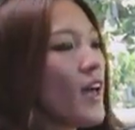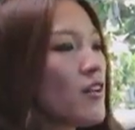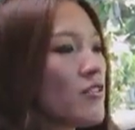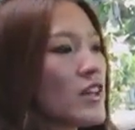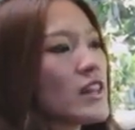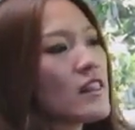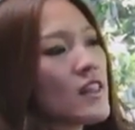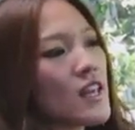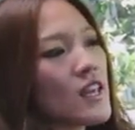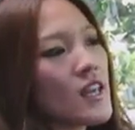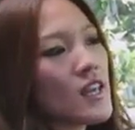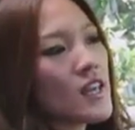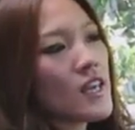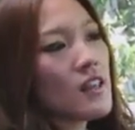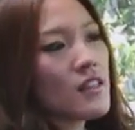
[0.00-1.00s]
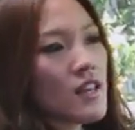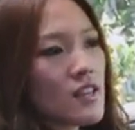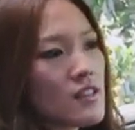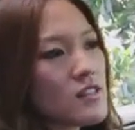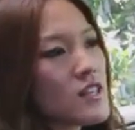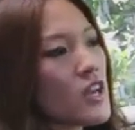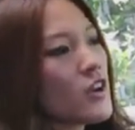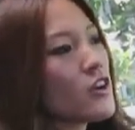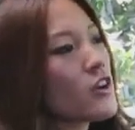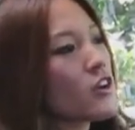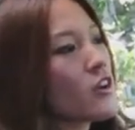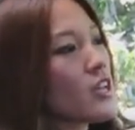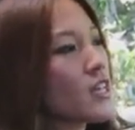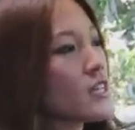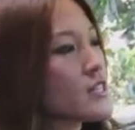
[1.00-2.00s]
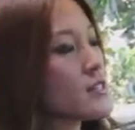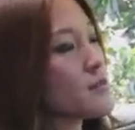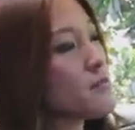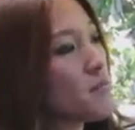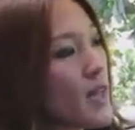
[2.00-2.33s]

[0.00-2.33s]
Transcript: Everything in the interior is